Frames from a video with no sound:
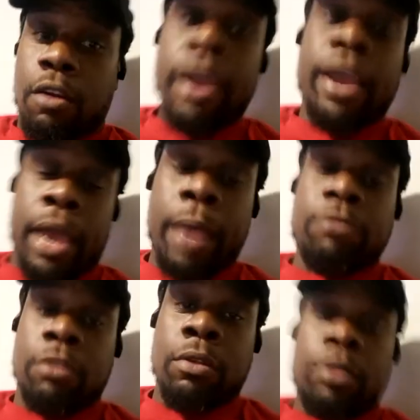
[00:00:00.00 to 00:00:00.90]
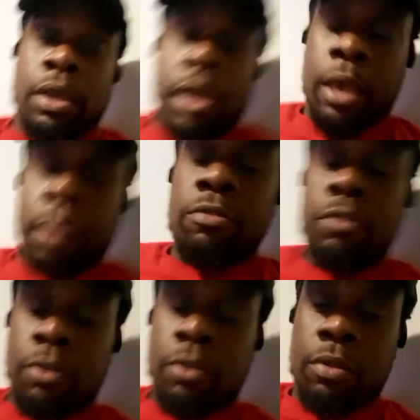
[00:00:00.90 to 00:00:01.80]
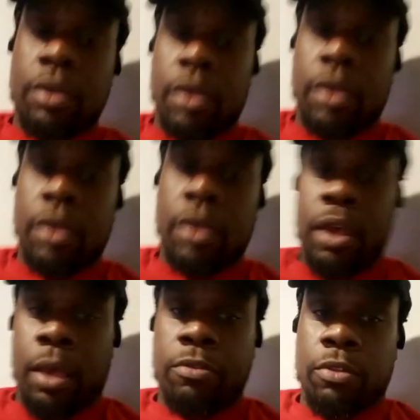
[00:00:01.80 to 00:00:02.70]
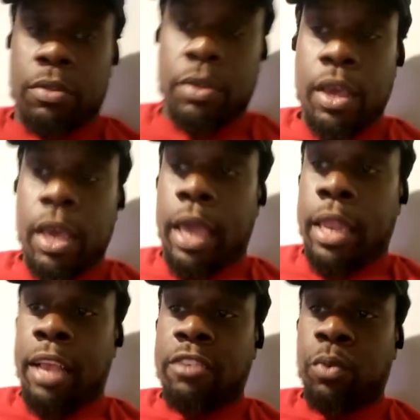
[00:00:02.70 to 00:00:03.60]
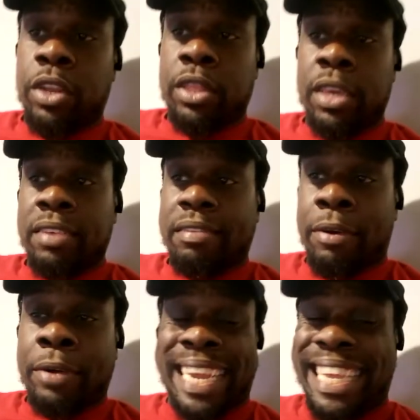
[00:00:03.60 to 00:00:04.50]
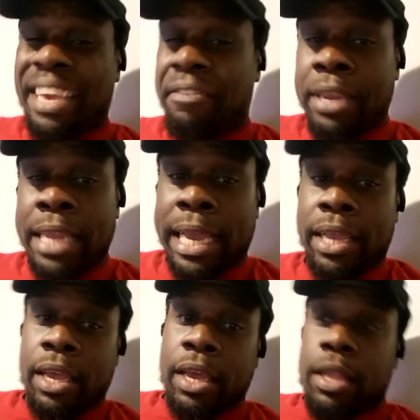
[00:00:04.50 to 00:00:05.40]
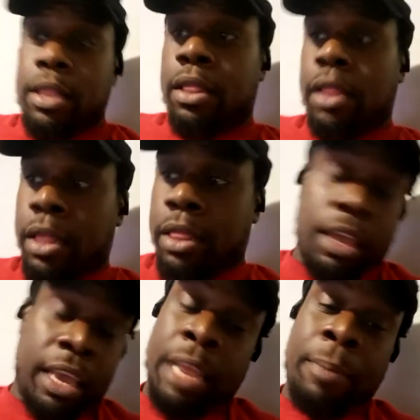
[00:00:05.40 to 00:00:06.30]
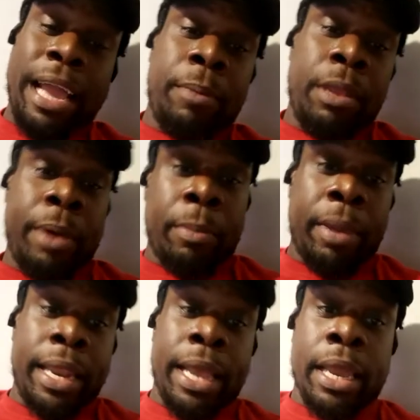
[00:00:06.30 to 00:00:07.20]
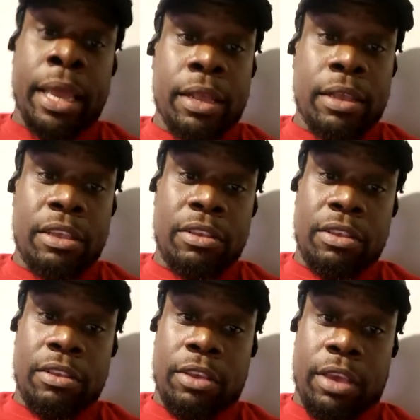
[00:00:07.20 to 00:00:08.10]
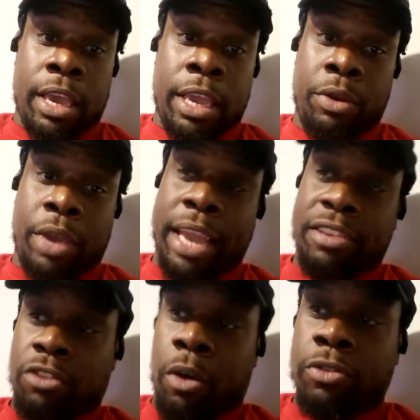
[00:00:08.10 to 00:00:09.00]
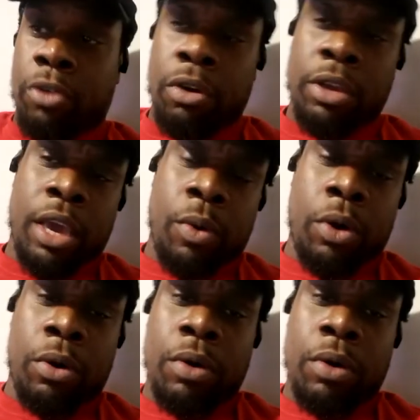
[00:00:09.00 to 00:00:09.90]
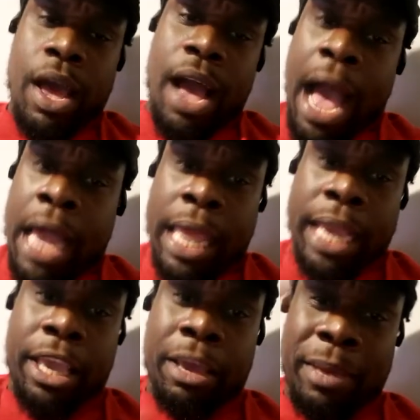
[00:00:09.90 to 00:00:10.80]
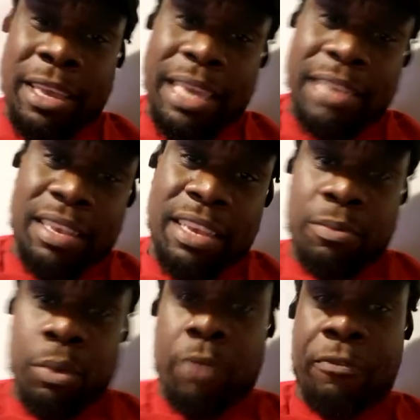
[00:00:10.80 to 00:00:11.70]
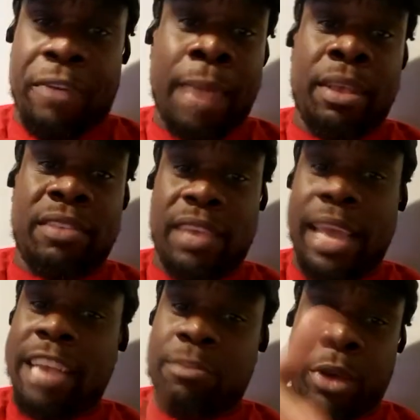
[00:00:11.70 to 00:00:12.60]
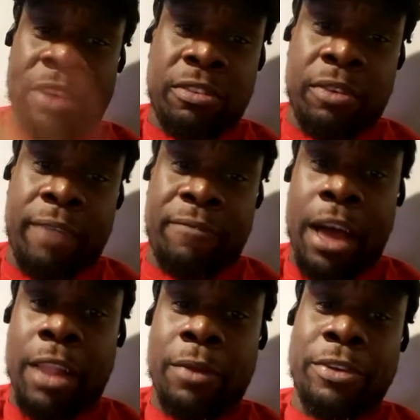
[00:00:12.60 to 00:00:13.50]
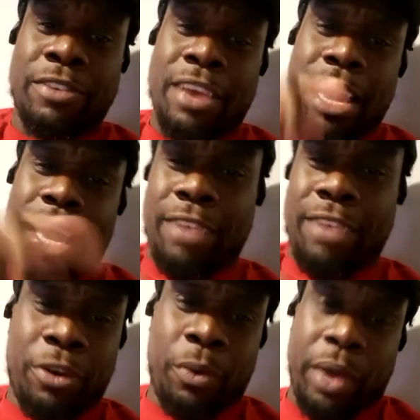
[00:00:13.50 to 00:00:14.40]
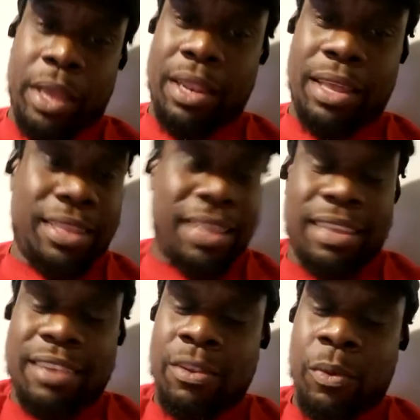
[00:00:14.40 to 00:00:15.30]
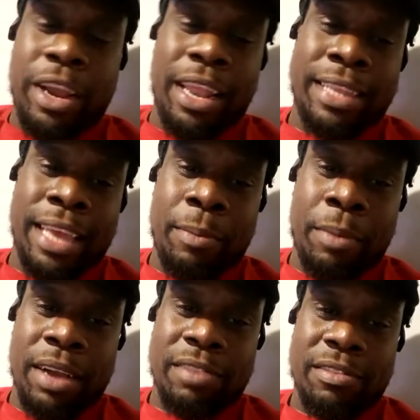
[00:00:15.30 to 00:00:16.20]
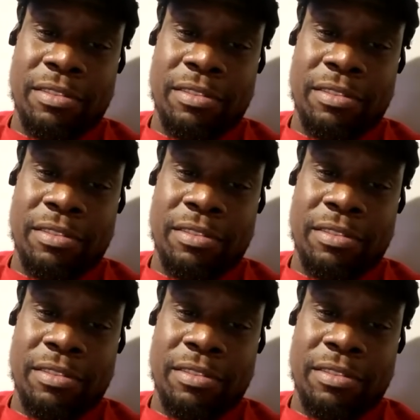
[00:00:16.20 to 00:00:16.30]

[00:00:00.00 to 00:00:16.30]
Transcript: Correct. Absolutely. Absolutely. Absolutely. And that's one of the things. On any given night, anybody could be the better man that night. And you can't just always go, oh yeah, well, I like him. He's more famous. He has more Instagram followers. He's going to win. It doesn't work like that in boxing.